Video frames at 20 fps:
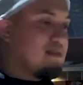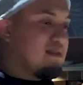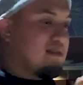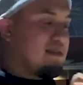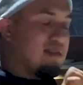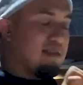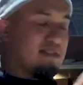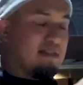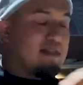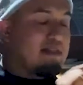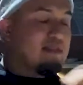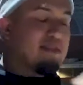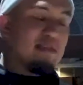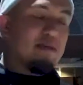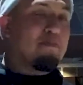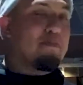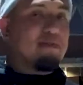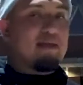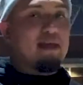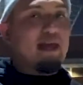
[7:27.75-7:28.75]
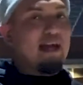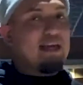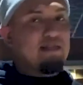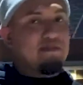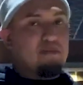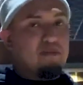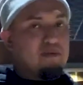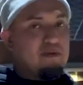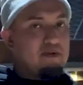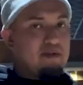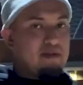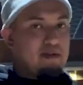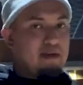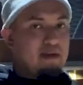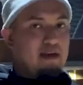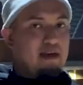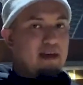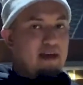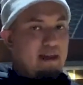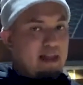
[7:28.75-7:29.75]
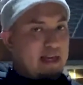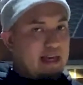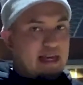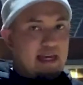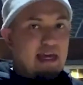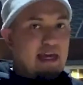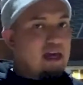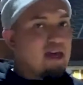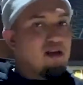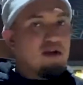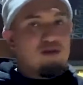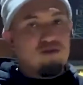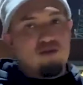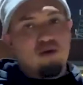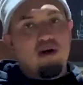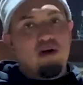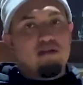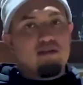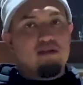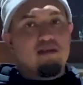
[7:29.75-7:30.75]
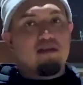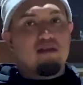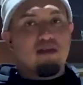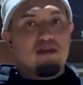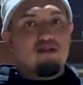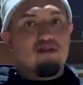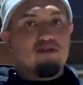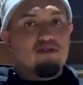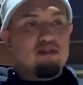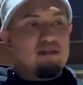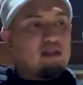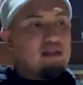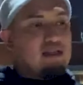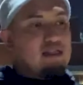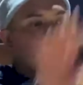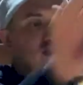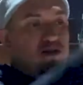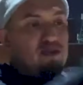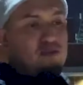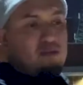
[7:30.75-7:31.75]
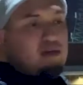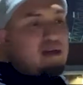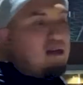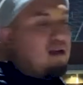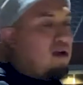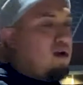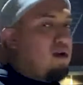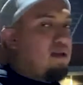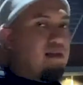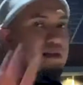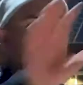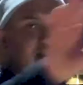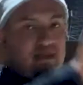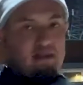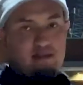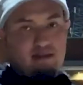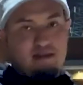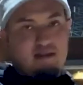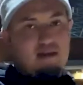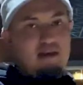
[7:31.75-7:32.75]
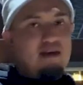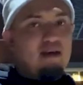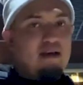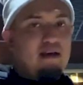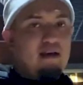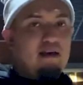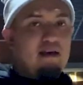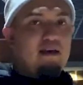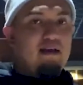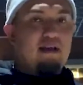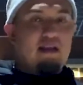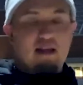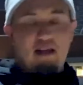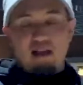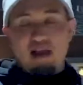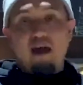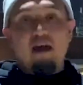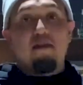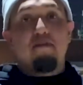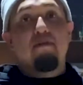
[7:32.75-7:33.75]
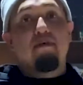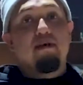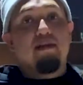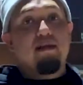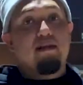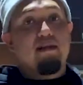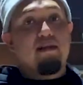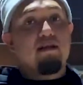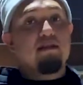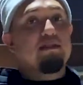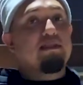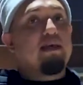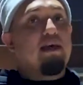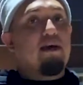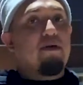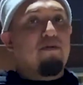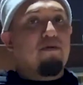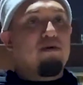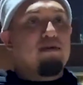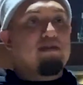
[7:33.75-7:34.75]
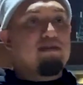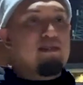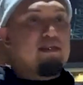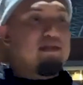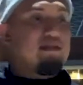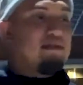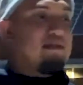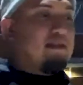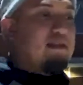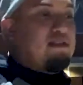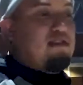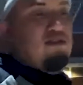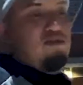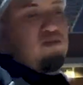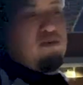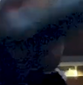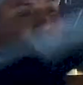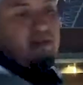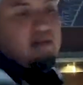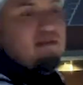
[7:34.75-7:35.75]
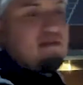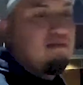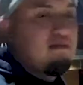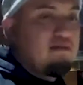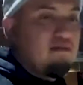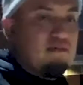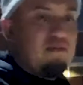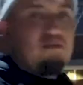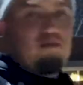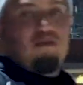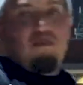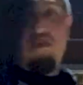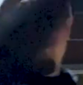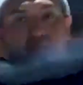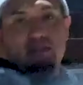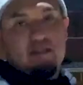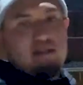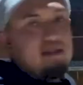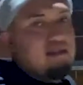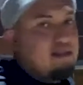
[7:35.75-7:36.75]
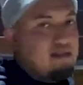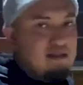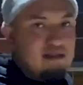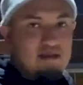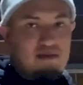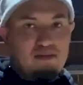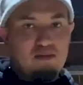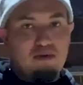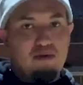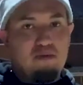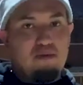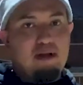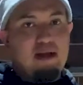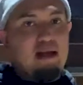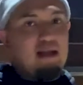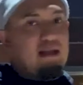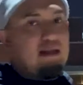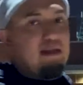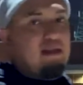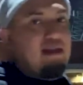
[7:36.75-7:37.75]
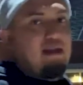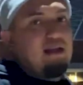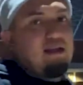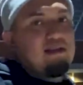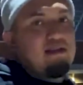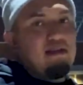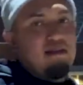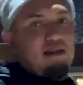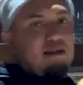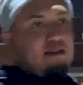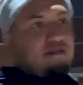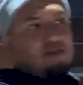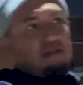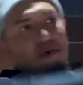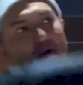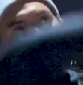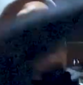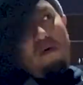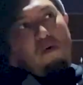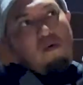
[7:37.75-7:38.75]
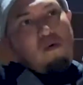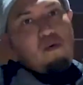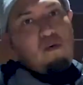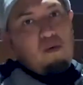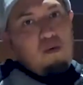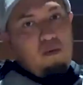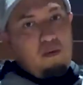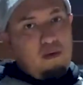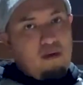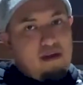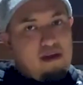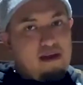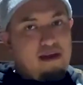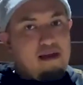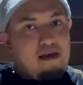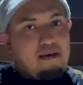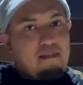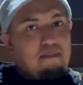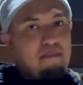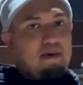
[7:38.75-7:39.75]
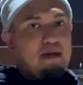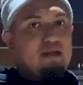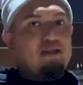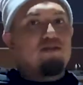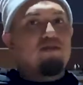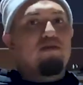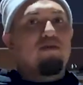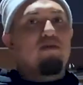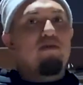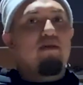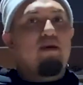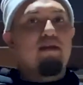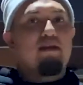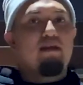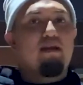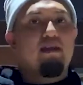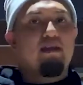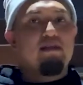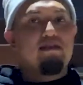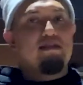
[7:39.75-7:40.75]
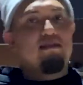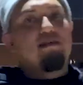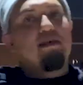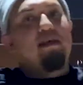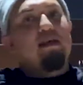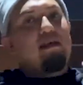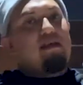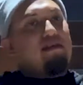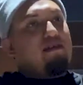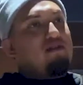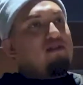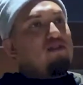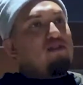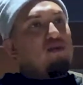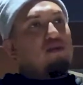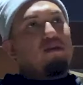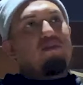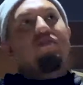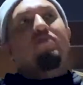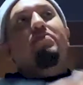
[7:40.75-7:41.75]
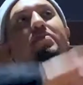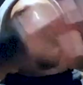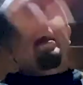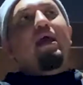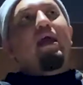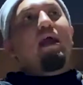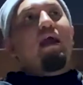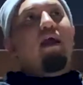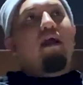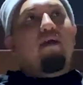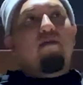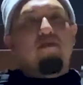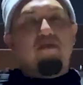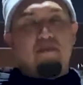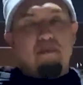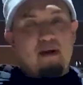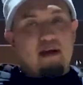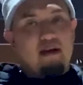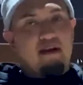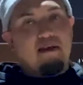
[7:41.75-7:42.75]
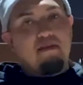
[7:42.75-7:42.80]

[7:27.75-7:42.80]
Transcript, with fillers: touching the tip of the iceberg. They can't draw to the conclusion that this is what it all is. And a lot of media does that where it says this is what depression is. When reality is. the whole picture. Like they need to take stories from everyone